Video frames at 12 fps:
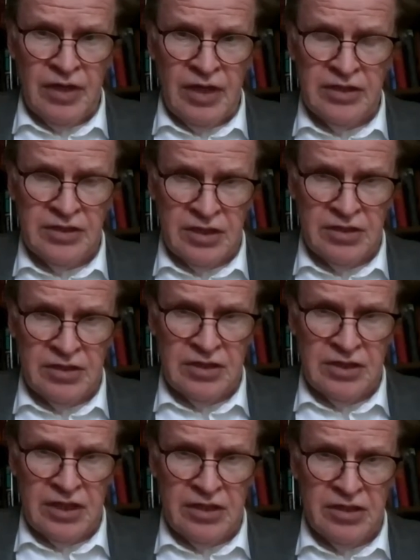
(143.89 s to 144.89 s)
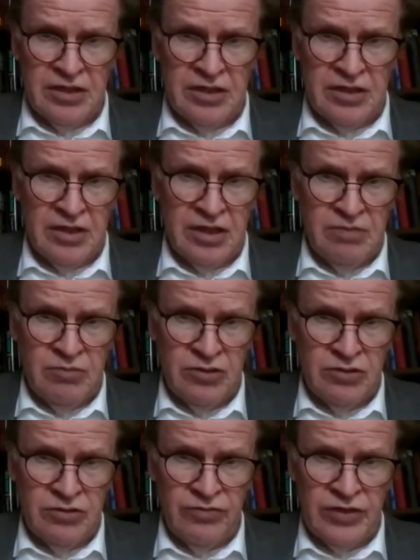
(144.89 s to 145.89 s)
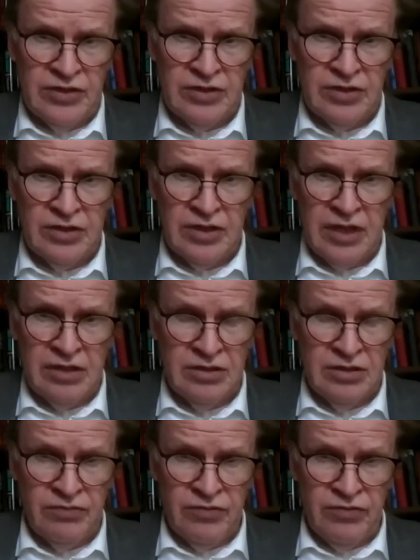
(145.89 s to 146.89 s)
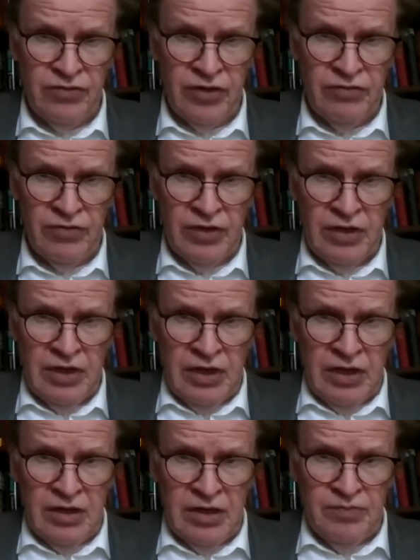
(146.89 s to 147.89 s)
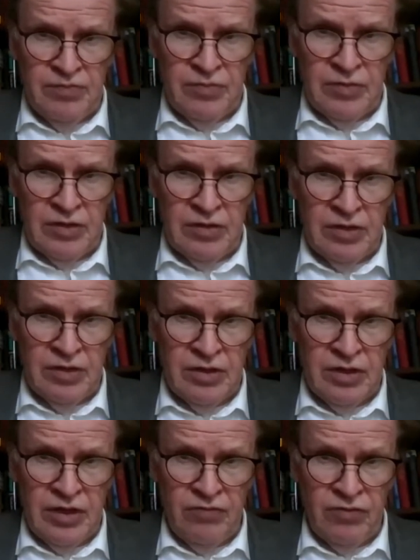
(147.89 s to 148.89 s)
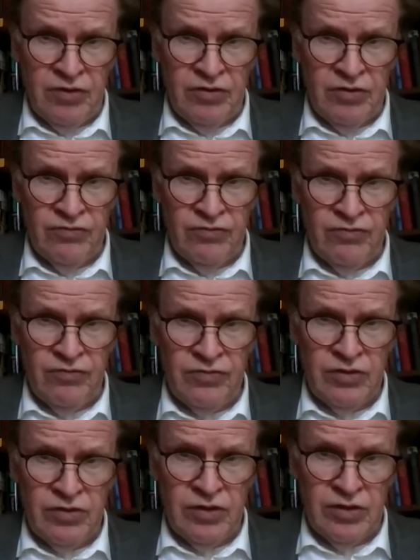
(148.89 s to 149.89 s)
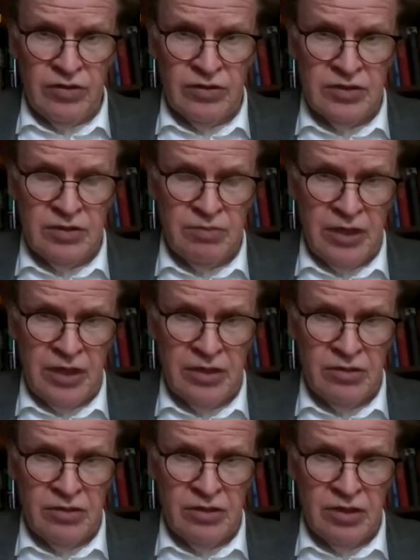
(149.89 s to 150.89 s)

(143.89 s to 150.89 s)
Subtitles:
I started studying in Cambridge University in 1975, and the level of CPI,